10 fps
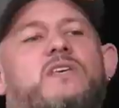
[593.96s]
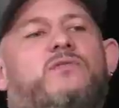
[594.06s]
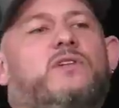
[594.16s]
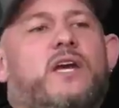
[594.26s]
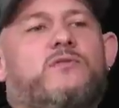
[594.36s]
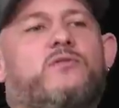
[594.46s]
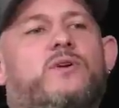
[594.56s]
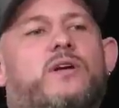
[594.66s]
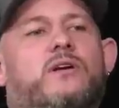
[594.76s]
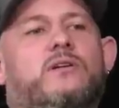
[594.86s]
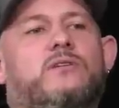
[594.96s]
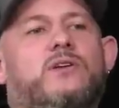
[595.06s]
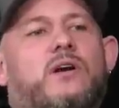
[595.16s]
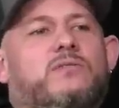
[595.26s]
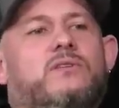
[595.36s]
evil everywhere. Angry.
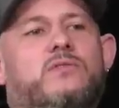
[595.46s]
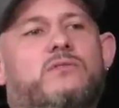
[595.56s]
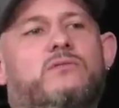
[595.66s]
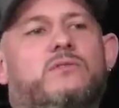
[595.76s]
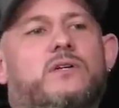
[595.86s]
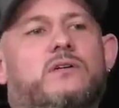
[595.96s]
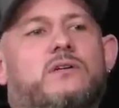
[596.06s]
You have evil everywhere.